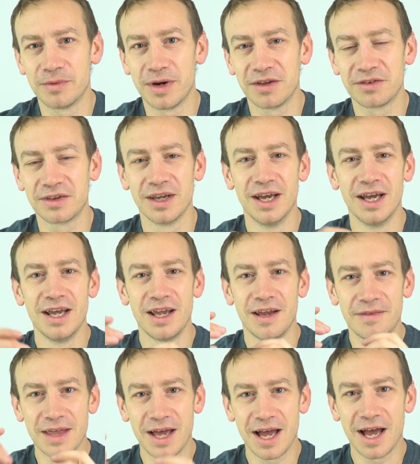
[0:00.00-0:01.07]
at risk.
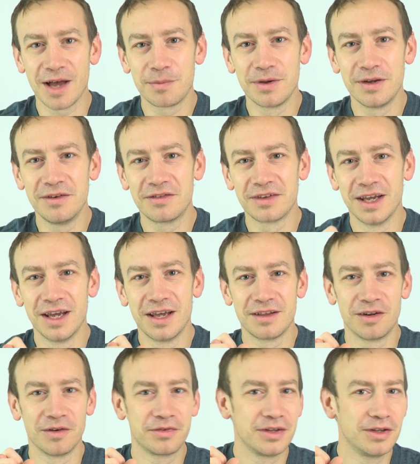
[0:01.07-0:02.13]
If that happens,
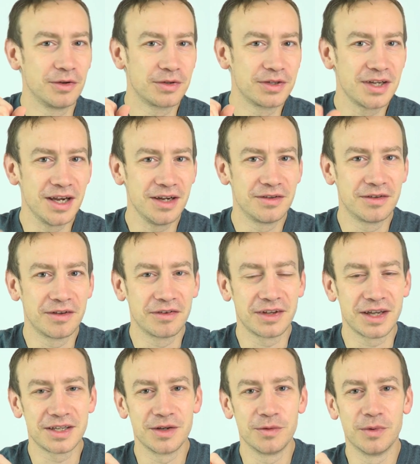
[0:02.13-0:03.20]
then obviously your teacher's the
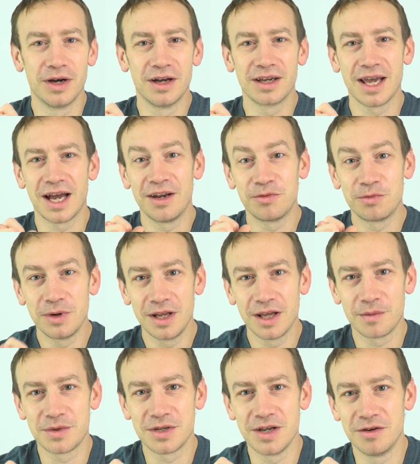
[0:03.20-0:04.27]
setting work, and it's really
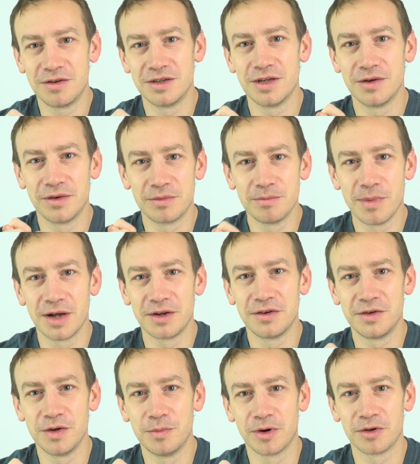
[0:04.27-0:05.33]
up to you to do as much
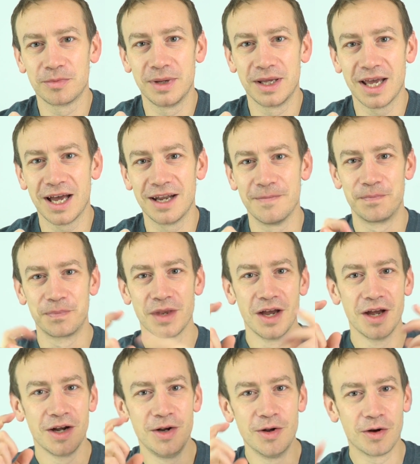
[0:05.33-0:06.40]
as you possibly can.
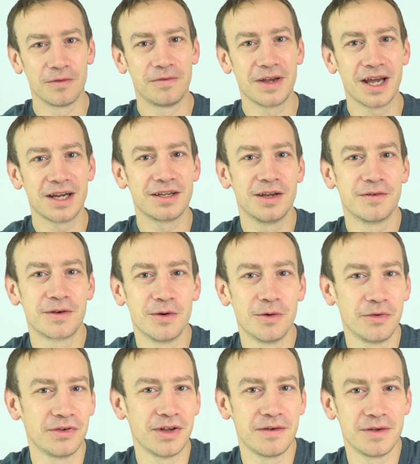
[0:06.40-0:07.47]
Not forgetting, of
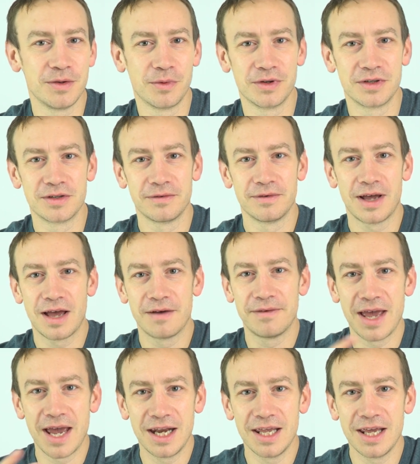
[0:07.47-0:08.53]
course, if you want to
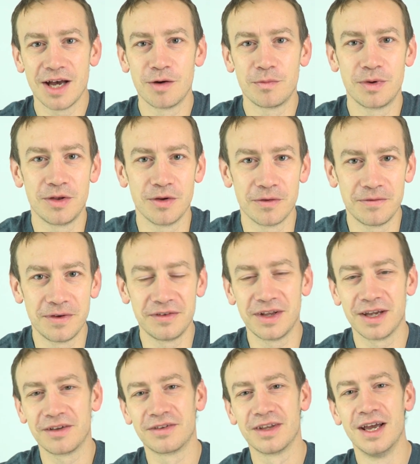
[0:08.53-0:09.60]
have any help with your
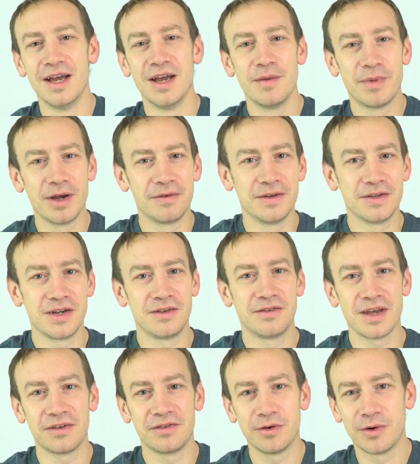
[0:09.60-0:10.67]
physics, both at
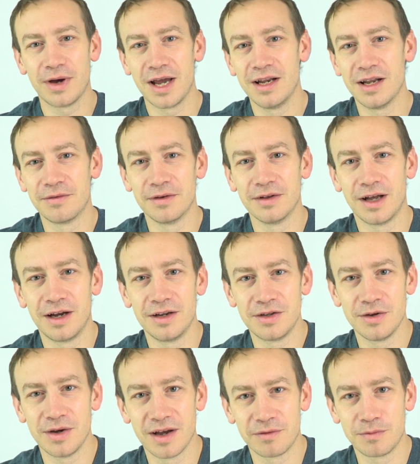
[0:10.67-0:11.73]
GCSE or A level, I
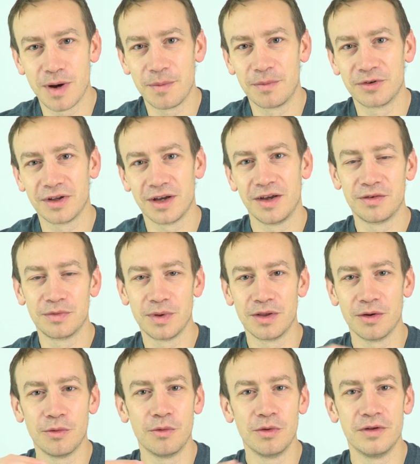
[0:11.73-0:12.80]
do have websites
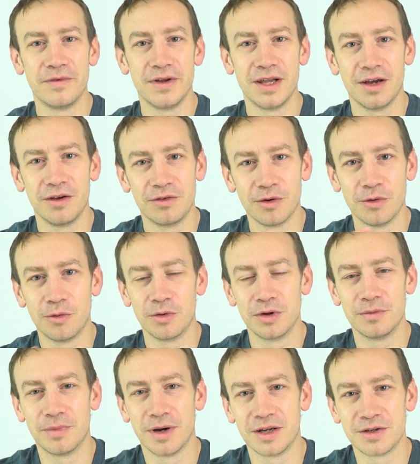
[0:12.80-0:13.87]
with all the videos
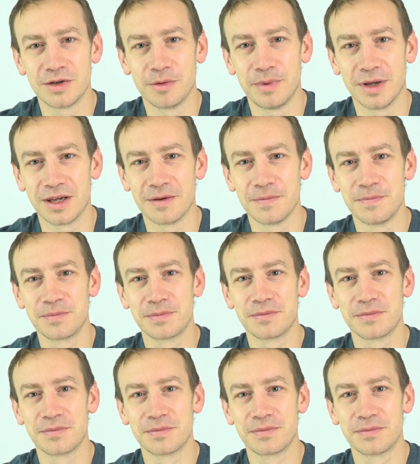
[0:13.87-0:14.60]
ordered by topic.